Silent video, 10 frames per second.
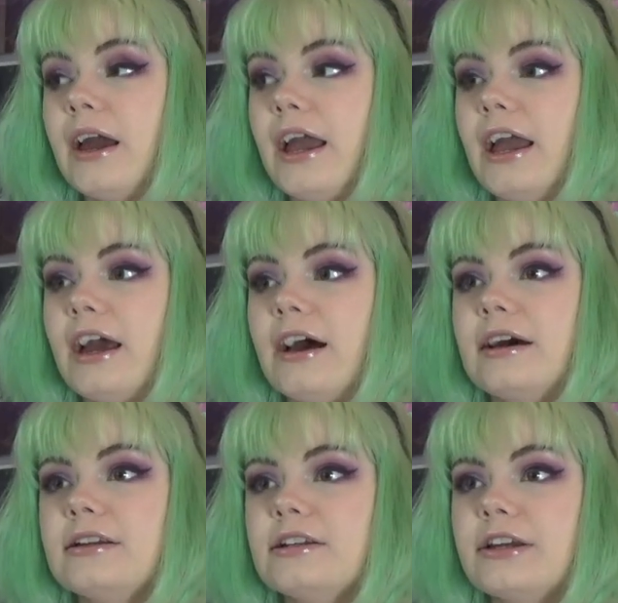
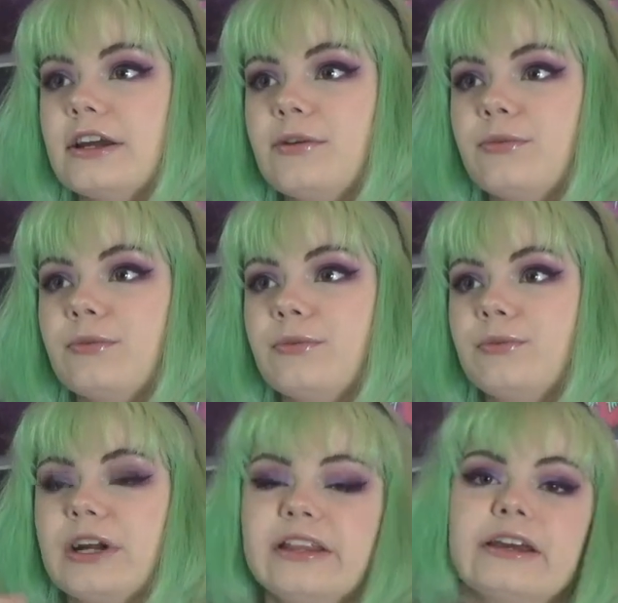and
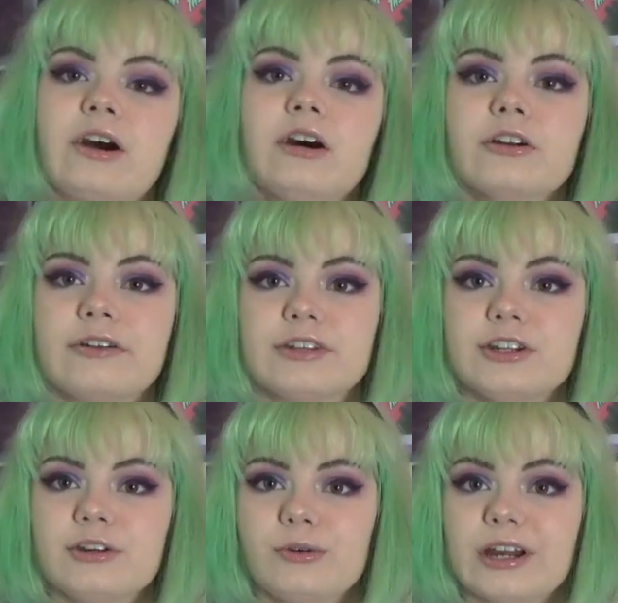really all you have to
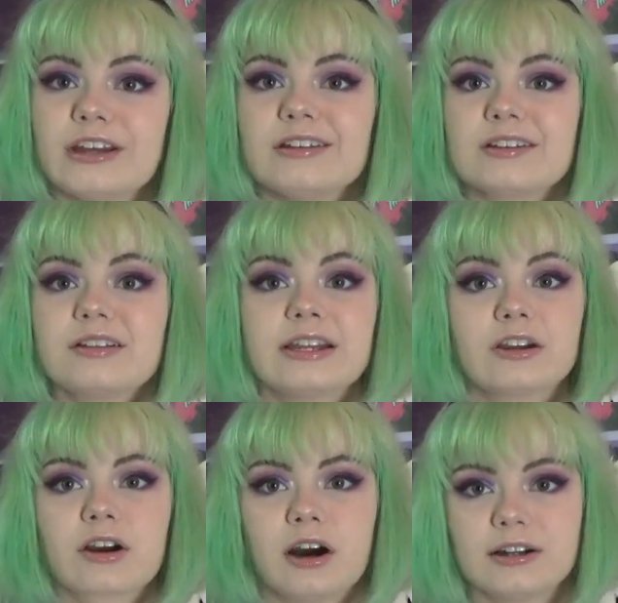do is clean
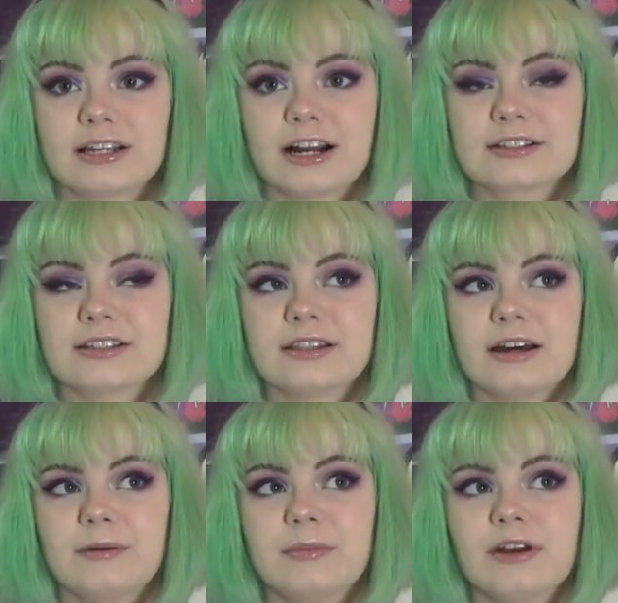your contacts in
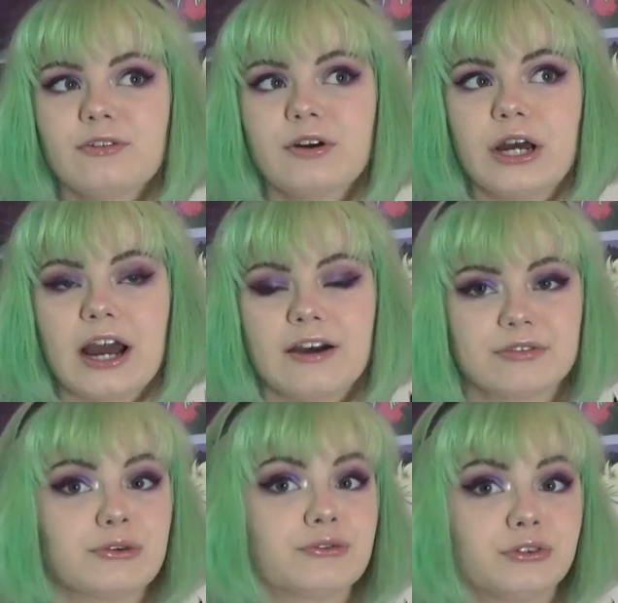them
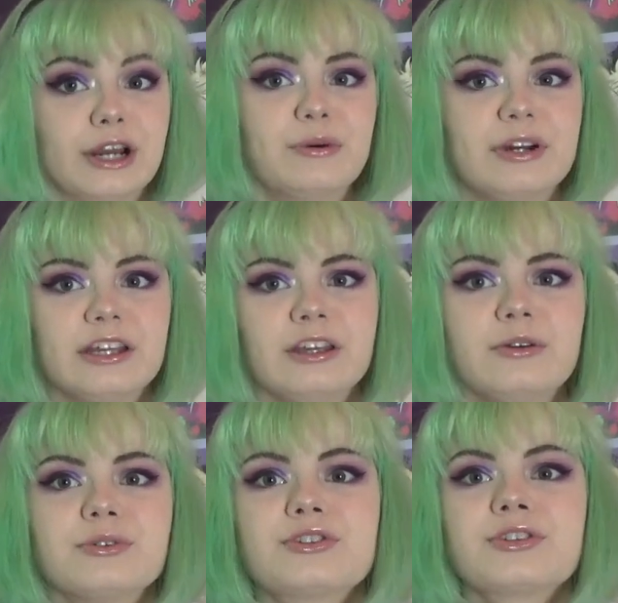after frequent
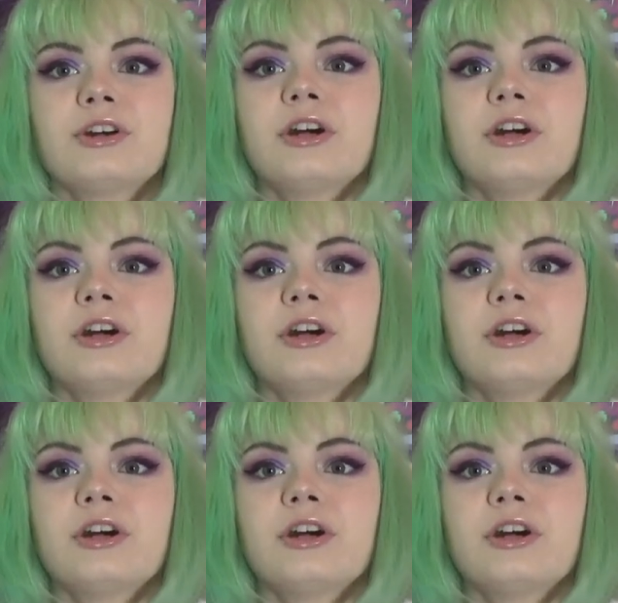use.